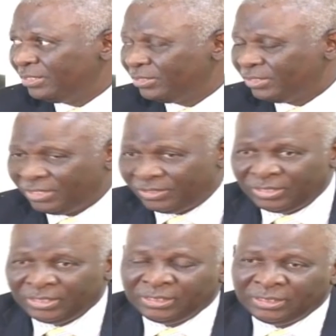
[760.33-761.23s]
He
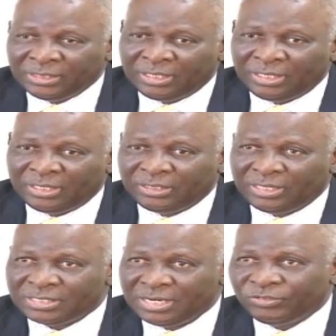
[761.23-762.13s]

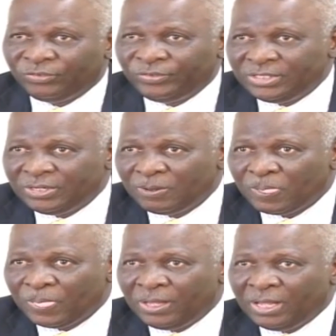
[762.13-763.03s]
has left office
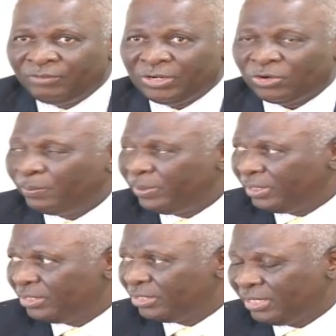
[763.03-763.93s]
after
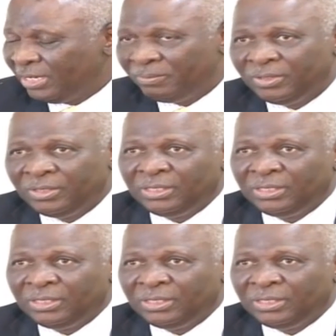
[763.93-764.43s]
completing his term.